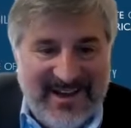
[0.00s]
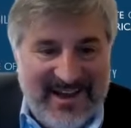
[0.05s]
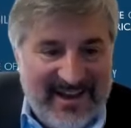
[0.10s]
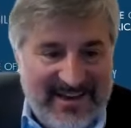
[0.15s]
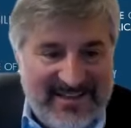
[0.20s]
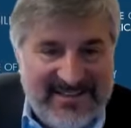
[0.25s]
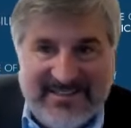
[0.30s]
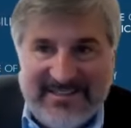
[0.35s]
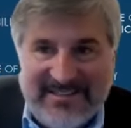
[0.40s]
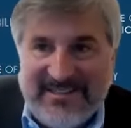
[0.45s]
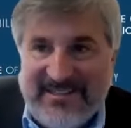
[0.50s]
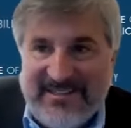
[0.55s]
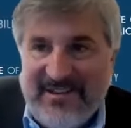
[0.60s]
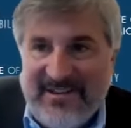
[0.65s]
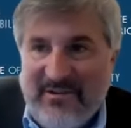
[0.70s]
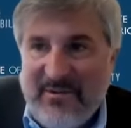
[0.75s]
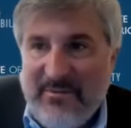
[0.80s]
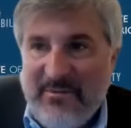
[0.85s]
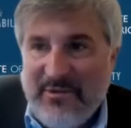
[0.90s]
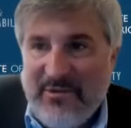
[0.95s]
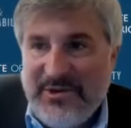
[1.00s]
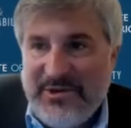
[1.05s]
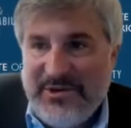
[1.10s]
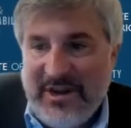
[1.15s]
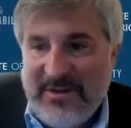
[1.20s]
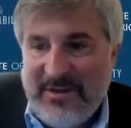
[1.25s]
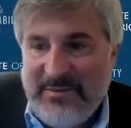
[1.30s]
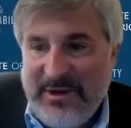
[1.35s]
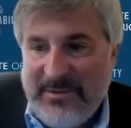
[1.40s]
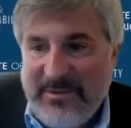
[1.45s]
Excellent. No, we
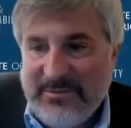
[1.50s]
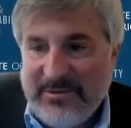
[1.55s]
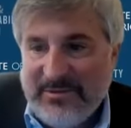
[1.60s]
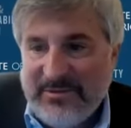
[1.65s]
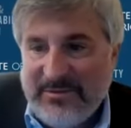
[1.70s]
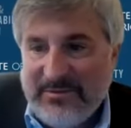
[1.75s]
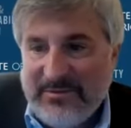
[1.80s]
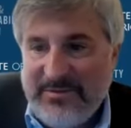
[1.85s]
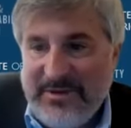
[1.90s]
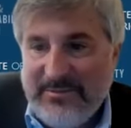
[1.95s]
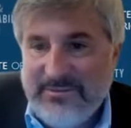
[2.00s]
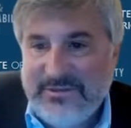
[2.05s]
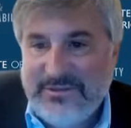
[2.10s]
appreciate people